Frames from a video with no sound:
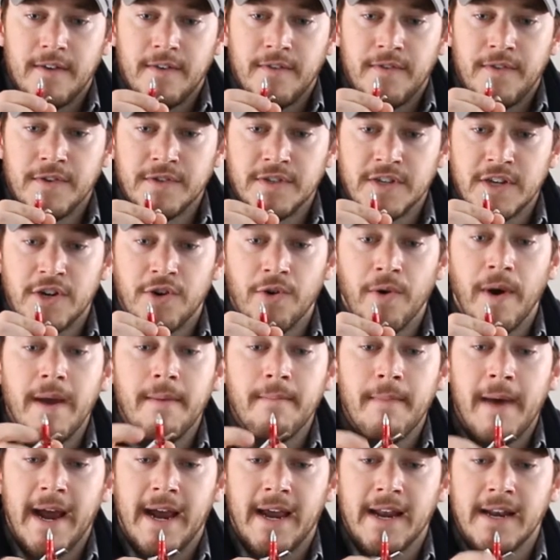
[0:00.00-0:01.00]
There's a great
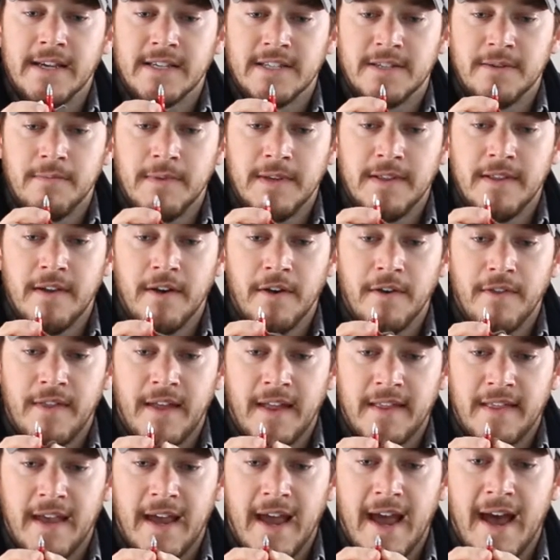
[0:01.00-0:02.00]
mechanism in there
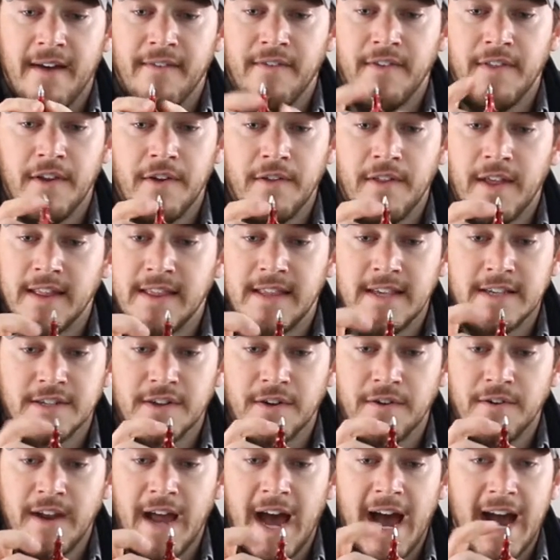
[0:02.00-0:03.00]
that they have in there that these
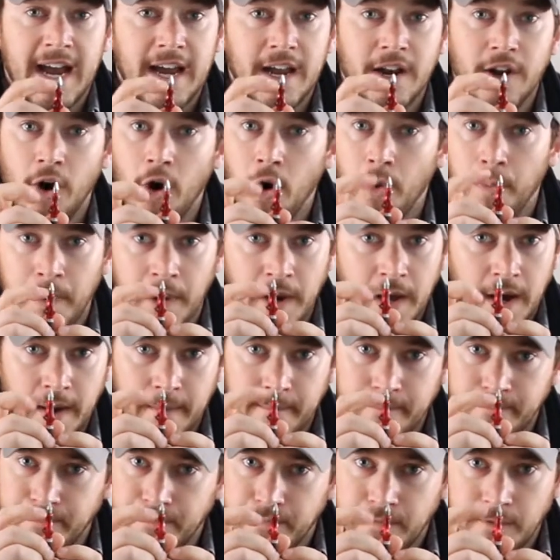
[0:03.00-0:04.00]
are not gonna open
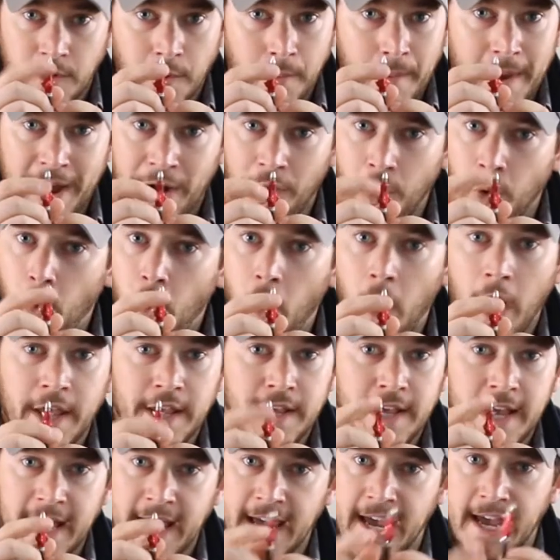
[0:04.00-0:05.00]
up, no matter what
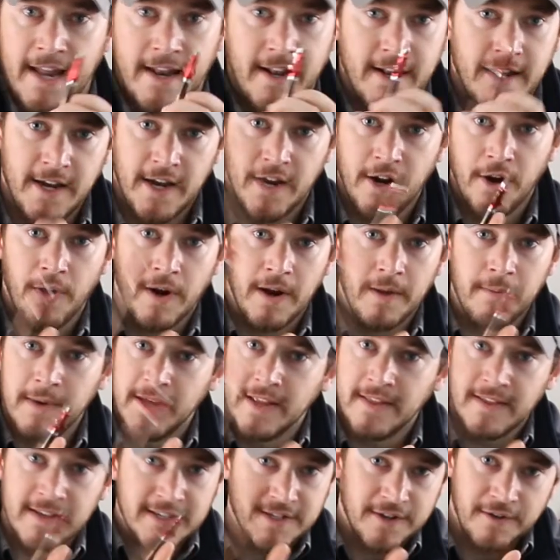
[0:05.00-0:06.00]
you hit, you know what I
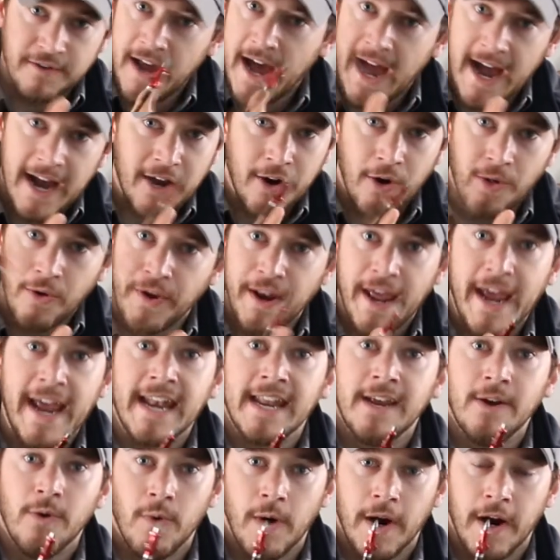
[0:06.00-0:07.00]
mean? These are not going
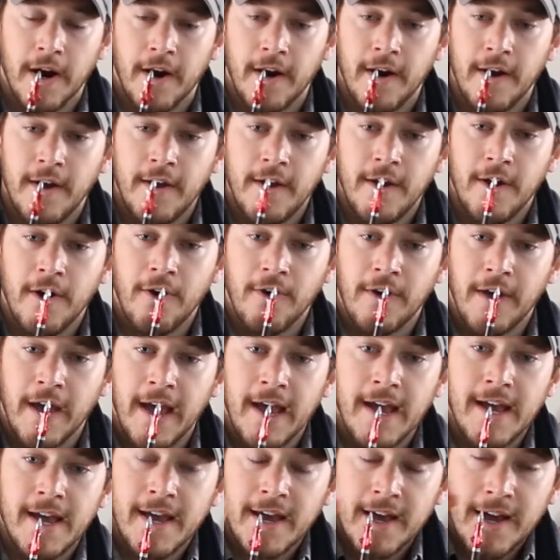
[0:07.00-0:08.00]
anywhere,
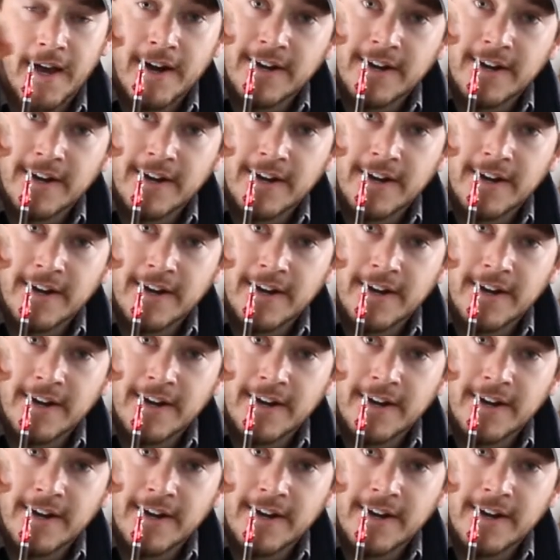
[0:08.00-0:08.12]
okay?